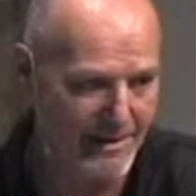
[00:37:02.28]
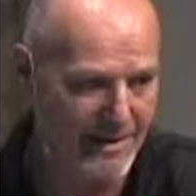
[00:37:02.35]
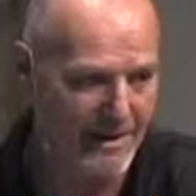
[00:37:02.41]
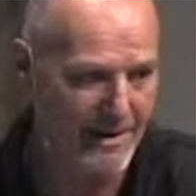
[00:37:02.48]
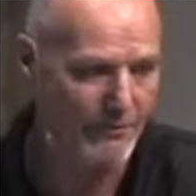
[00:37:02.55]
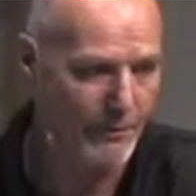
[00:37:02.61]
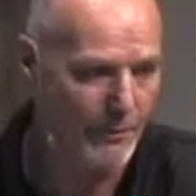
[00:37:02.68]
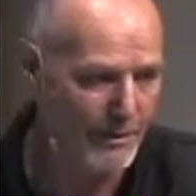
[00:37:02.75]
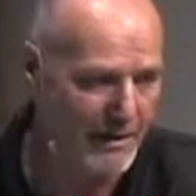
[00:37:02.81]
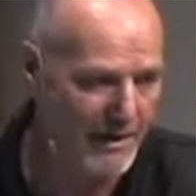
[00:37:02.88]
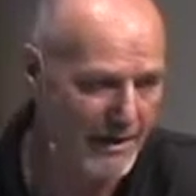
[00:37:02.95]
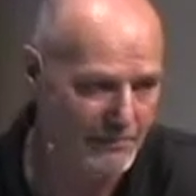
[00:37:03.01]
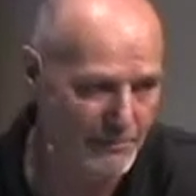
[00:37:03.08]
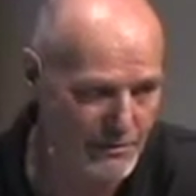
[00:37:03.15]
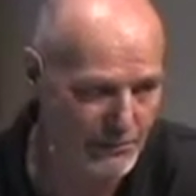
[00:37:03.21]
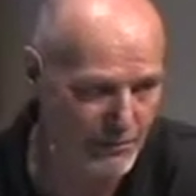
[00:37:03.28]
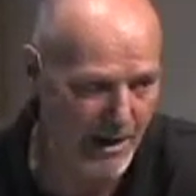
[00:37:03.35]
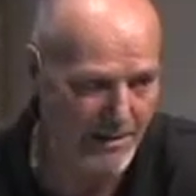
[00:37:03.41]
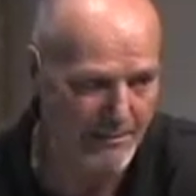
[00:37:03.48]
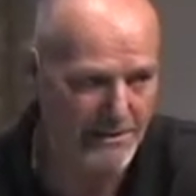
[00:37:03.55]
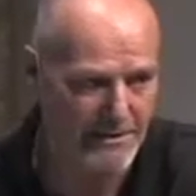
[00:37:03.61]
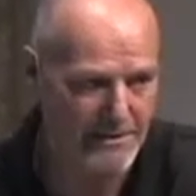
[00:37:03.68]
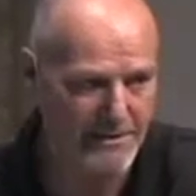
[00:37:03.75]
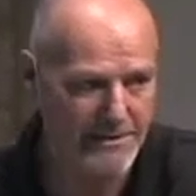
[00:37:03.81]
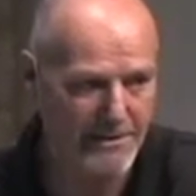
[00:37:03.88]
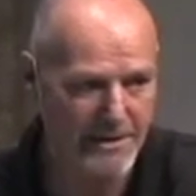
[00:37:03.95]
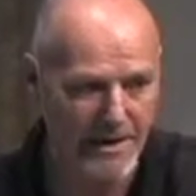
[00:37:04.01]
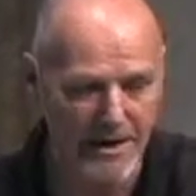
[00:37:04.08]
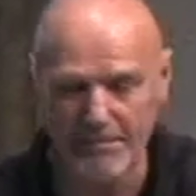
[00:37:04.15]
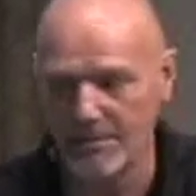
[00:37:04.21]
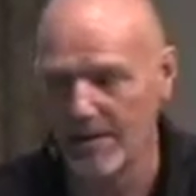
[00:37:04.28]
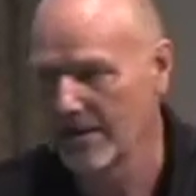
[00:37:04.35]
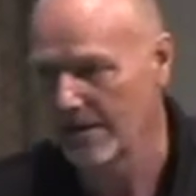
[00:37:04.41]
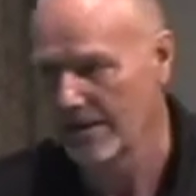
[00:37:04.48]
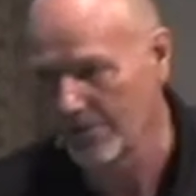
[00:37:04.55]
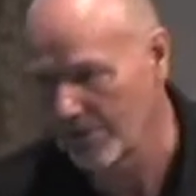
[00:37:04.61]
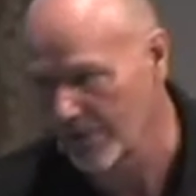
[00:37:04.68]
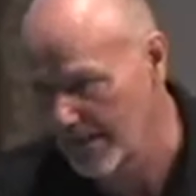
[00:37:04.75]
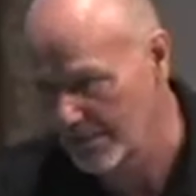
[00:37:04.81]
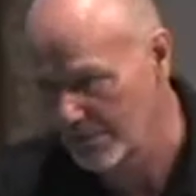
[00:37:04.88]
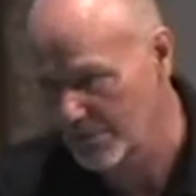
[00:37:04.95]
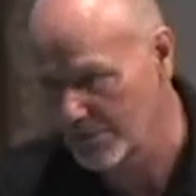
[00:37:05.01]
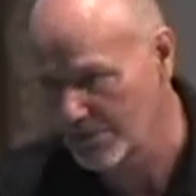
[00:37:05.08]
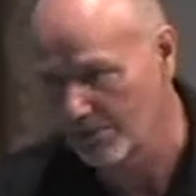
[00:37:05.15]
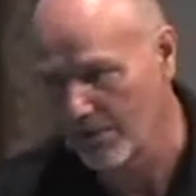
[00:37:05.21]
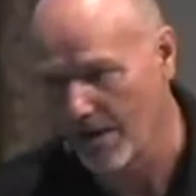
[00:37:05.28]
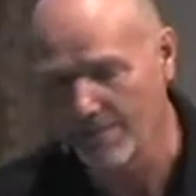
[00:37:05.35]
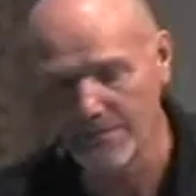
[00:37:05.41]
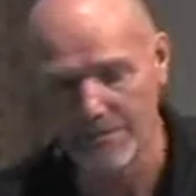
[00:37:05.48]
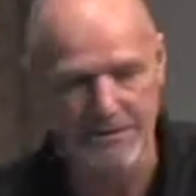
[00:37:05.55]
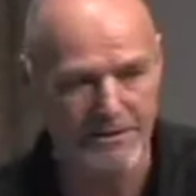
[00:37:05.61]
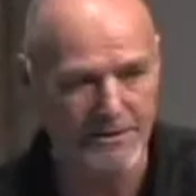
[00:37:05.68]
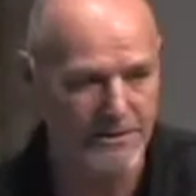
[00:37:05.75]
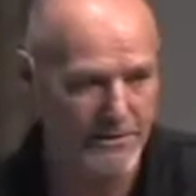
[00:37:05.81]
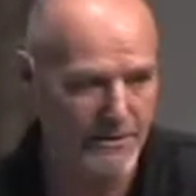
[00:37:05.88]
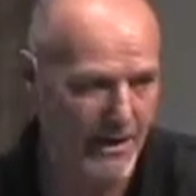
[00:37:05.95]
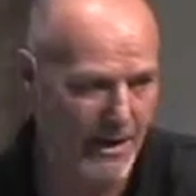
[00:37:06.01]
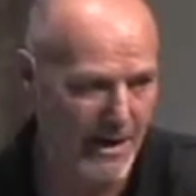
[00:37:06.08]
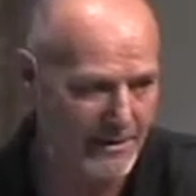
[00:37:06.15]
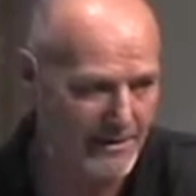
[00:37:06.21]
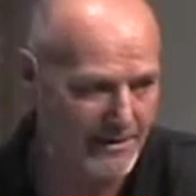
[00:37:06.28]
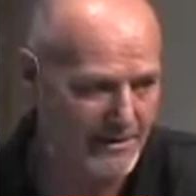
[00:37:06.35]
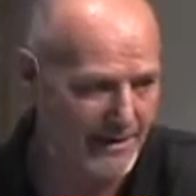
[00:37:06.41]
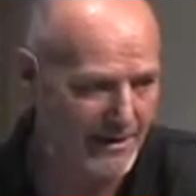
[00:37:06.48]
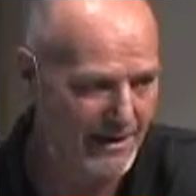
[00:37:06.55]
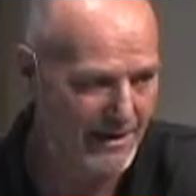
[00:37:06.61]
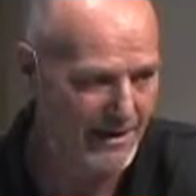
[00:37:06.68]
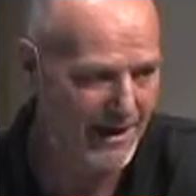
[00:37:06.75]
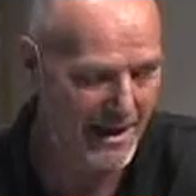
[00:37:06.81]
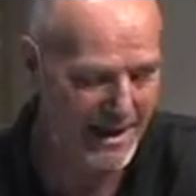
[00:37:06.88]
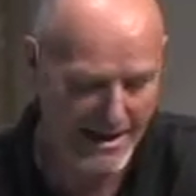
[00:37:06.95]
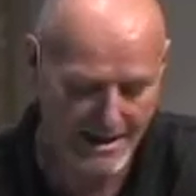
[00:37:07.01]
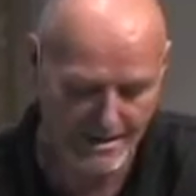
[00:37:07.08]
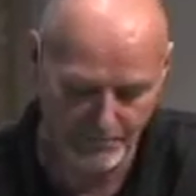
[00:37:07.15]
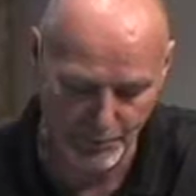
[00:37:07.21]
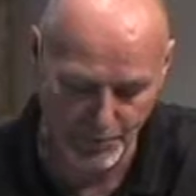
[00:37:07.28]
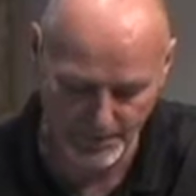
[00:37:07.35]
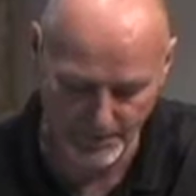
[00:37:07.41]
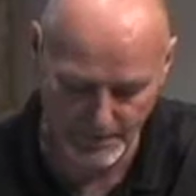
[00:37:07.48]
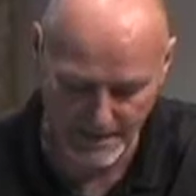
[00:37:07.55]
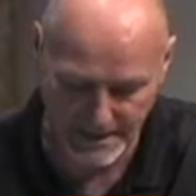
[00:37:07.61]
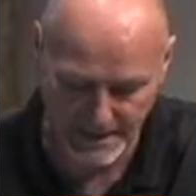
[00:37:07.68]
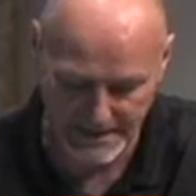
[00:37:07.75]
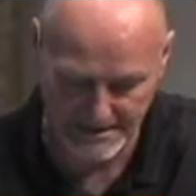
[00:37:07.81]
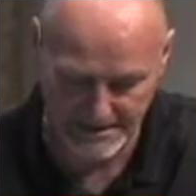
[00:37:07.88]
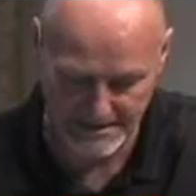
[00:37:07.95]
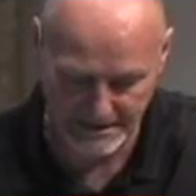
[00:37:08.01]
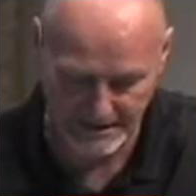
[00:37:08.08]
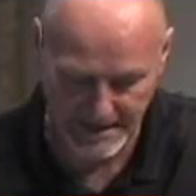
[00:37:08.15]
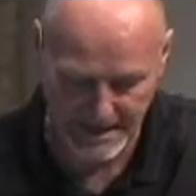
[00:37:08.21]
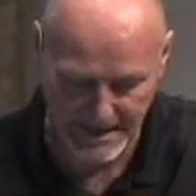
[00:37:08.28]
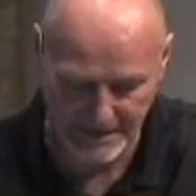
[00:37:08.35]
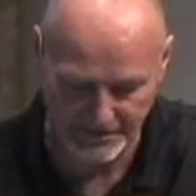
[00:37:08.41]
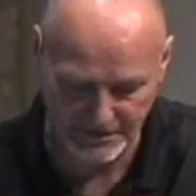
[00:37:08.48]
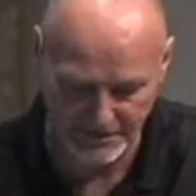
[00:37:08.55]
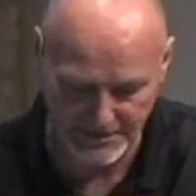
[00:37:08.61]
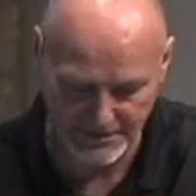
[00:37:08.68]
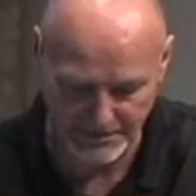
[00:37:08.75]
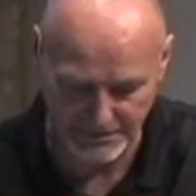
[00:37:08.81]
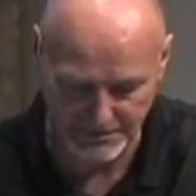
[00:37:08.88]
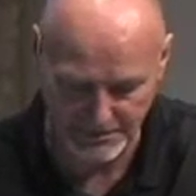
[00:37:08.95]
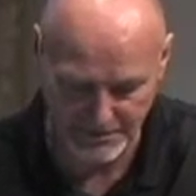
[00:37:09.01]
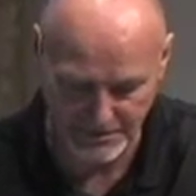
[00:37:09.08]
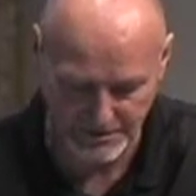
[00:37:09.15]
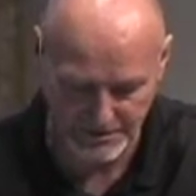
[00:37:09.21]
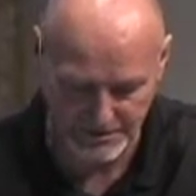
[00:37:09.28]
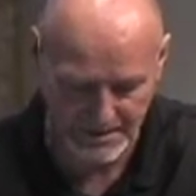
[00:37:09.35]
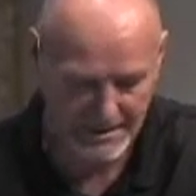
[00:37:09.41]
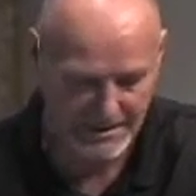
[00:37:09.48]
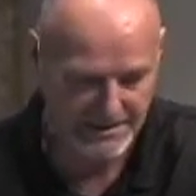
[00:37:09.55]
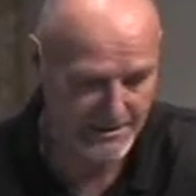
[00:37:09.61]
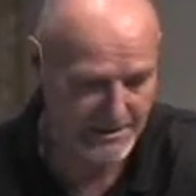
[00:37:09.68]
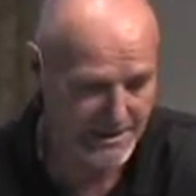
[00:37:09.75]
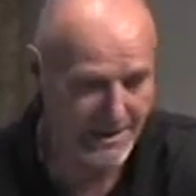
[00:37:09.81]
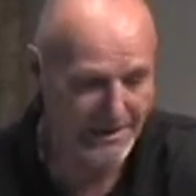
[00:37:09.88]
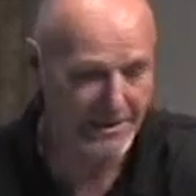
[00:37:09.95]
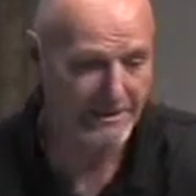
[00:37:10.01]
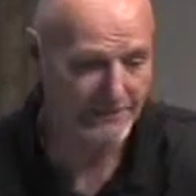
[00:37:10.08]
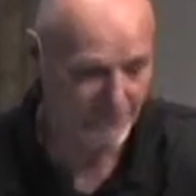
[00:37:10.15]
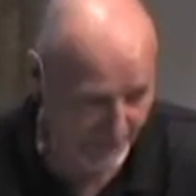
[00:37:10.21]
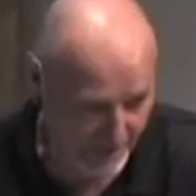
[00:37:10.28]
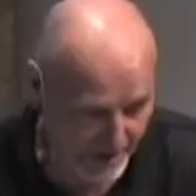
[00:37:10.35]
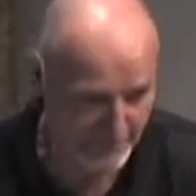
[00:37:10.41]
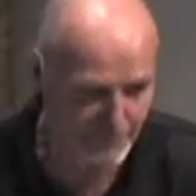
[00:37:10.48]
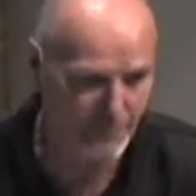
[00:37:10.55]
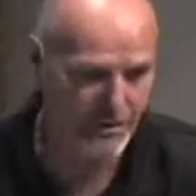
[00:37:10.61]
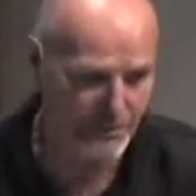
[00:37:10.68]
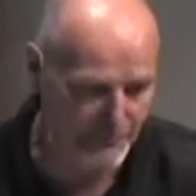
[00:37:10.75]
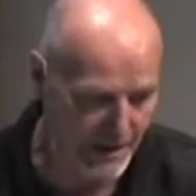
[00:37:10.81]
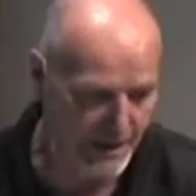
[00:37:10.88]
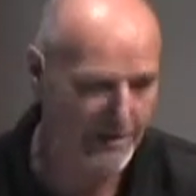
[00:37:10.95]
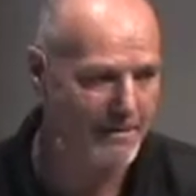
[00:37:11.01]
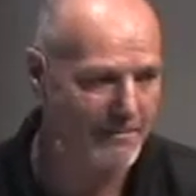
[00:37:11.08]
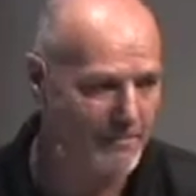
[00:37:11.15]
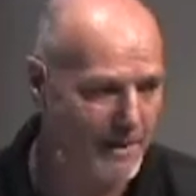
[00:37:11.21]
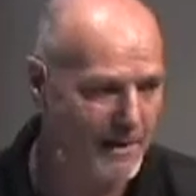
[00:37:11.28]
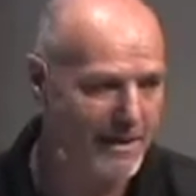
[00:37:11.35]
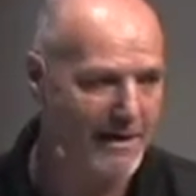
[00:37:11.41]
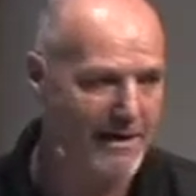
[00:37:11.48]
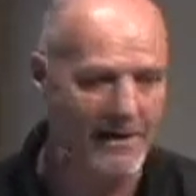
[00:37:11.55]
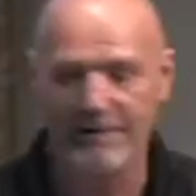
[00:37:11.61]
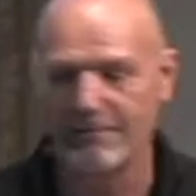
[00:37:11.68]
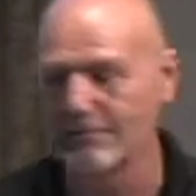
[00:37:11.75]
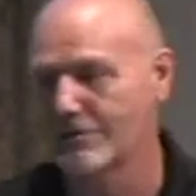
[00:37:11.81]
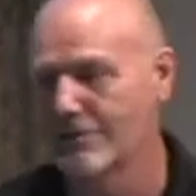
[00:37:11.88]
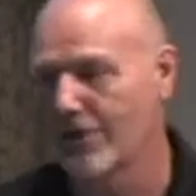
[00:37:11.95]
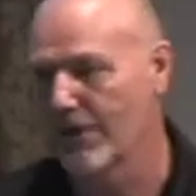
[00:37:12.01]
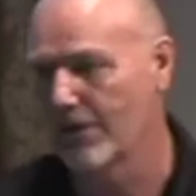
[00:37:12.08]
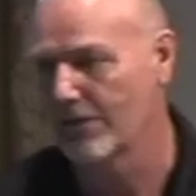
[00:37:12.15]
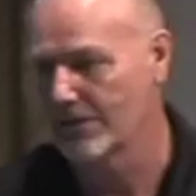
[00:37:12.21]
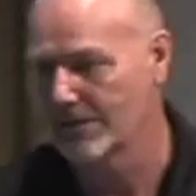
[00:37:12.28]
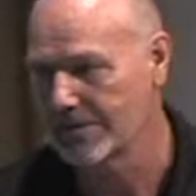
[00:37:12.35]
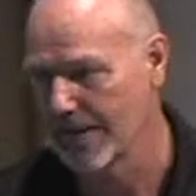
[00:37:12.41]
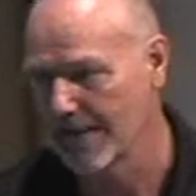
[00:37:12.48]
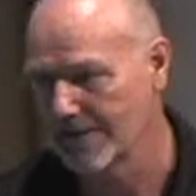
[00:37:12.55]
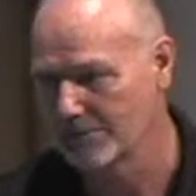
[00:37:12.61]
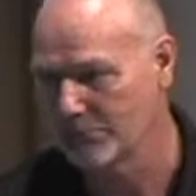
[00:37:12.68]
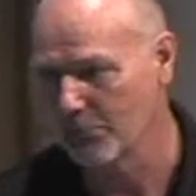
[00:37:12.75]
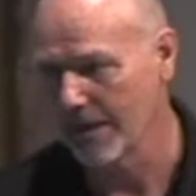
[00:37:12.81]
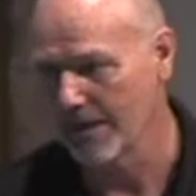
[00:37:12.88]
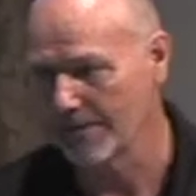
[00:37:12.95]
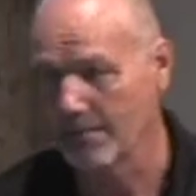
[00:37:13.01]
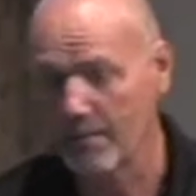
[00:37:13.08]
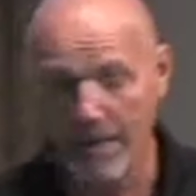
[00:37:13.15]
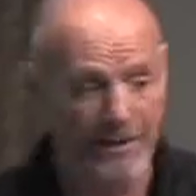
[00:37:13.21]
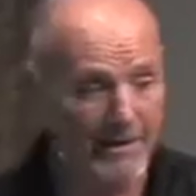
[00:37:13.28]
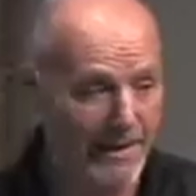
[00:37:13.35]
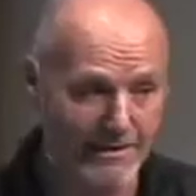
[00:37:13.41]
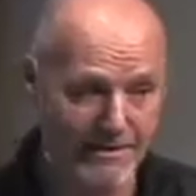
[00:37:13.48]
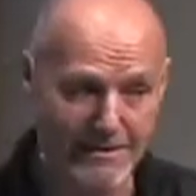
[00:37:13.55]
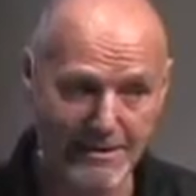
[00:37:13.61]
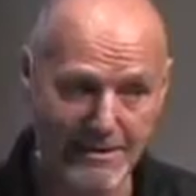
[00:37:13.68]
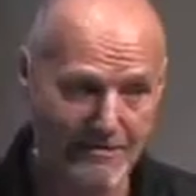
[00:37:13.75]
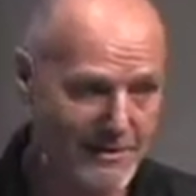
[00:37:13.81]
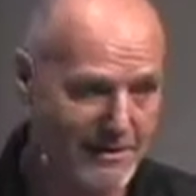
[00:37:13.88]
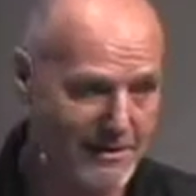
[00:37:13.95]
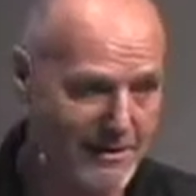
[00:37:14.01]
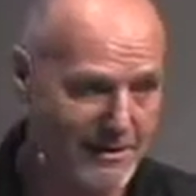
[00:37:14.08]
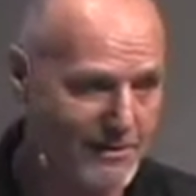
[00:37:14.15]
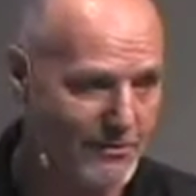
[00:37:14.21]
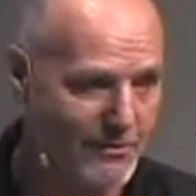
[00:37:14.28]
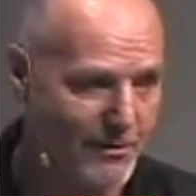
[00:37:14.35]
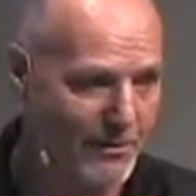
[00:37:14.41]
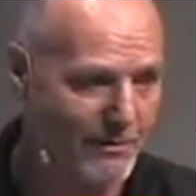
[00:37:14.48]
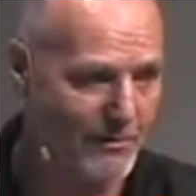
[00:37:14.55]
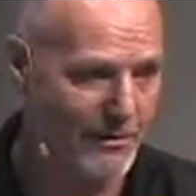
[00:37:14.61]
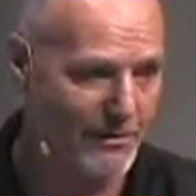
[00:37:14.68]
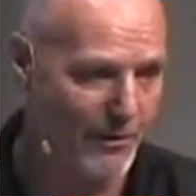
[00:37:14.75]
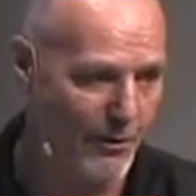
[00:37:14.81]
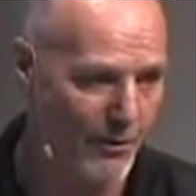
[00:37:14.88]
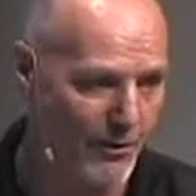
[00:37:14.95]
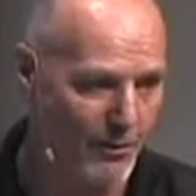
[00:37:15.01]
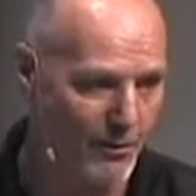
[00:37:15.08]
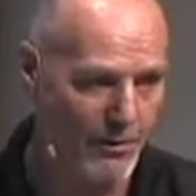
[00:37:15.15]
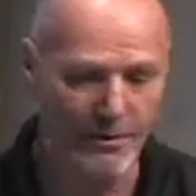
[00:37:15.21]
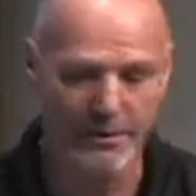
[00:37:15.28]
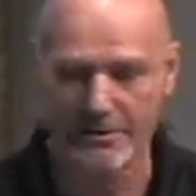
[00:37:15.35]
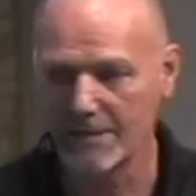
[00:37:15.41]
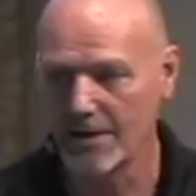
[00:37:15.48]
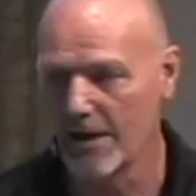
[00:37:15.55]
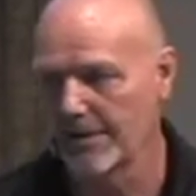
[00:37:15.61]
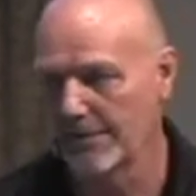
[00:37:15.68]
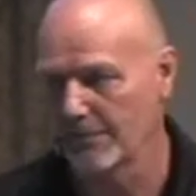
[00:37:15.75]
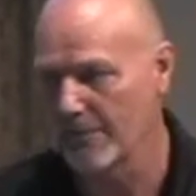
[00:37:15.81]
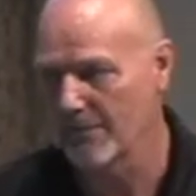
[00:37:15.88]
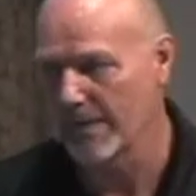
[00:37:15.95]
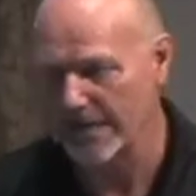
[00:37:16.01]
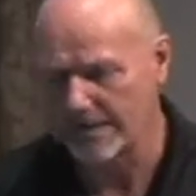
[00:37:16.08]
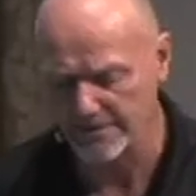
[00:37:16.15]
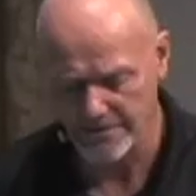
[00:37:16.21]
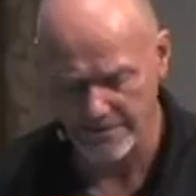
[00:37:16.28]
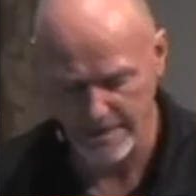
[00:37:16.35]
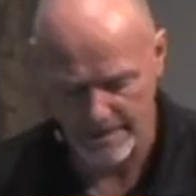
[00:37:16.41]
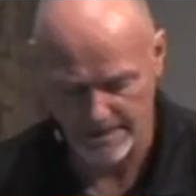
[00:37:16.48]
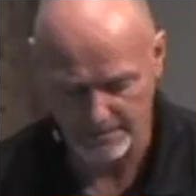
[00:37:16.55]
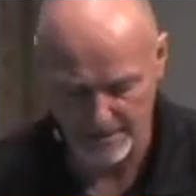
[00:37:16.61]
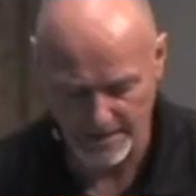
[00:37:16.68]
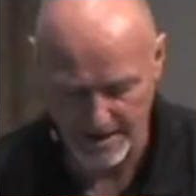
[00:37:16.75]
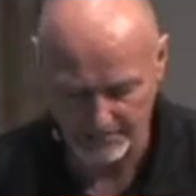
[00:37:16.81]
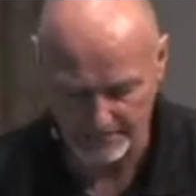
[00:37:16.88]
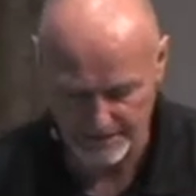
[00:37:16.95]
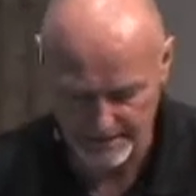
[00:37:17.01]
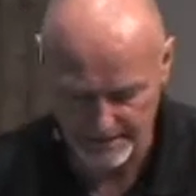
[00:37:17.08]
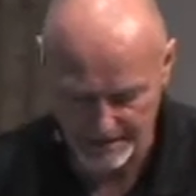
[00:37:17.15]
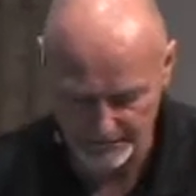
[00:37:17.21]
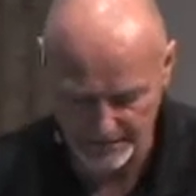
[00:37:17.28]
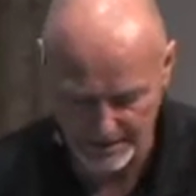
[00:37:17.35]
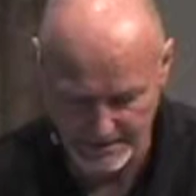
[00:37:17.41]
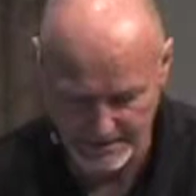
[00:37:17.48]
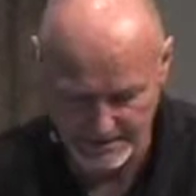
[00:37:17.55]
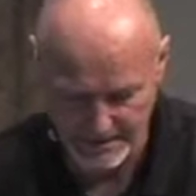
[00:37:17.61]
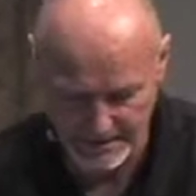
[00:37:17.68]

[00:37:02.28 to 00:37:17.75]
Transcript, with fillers: If he will keep his promises to them, he'll keep his promises to us. Uh, and Paul begins to lay out these scriptures to say that from the very beginning it was always God's plan, not to save just Israel, but the whole world, all the way back to the Abrahamic covenant.